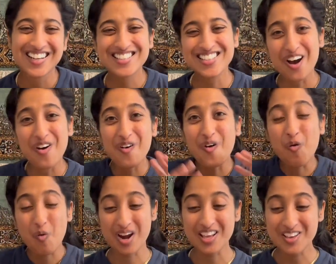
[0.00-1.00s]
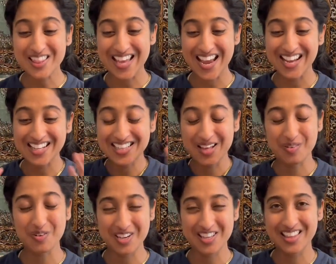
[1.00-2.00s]
So what do you think? Tell me
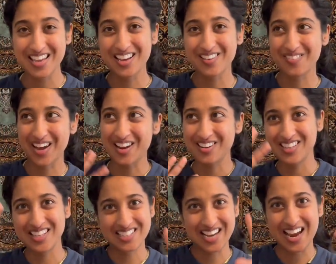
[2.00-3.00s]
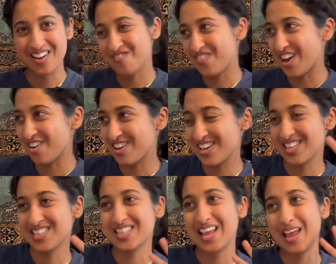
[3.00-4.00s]
what you think of these kind of various
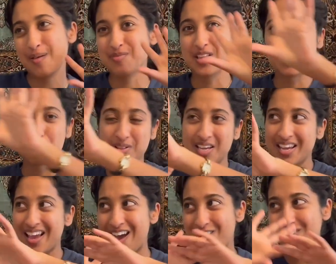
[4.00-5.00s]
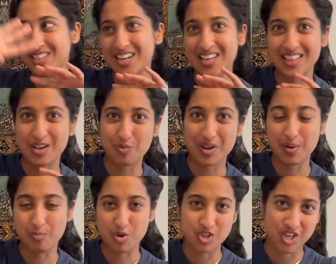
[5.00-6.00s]
themes that are playing out that I think we can
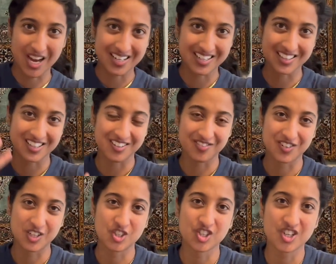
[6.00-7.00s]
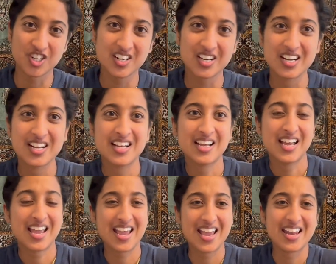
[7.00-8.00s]
project into the future.
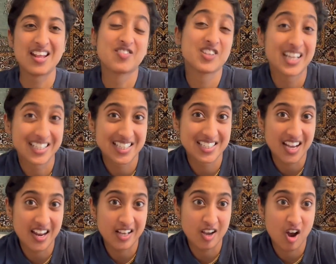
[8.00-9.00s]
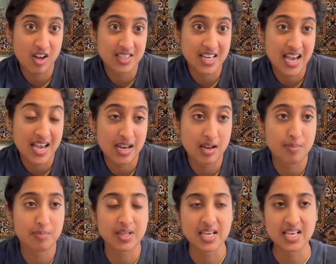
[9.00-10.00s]
And if you like this kind of content,
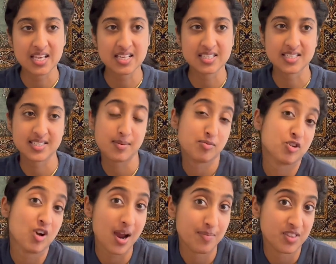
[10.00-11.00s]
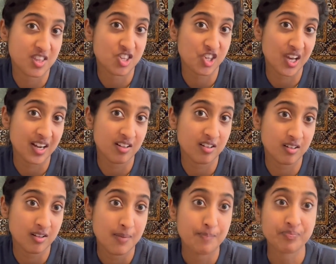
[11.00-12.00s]
please subscribe to the
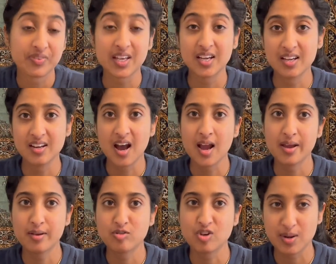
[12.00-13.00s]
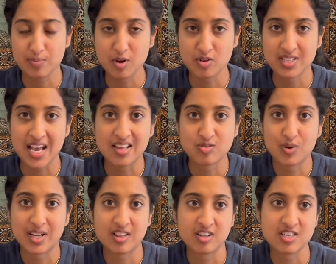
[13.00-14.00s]
channel. I try to post as
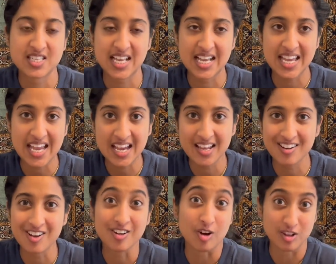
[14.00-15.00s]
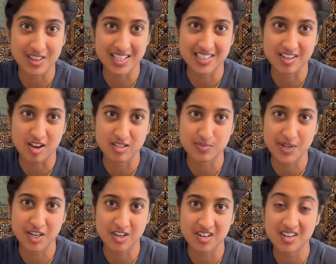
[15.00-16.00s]
regular as I can on all things
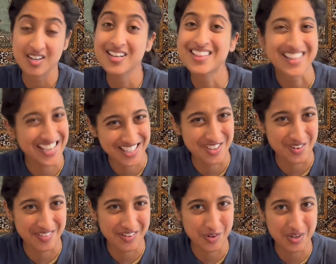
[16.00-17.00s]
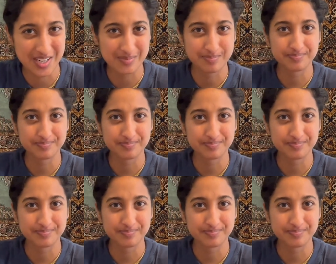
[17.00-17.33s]
Cosmere. Thank you, everyone.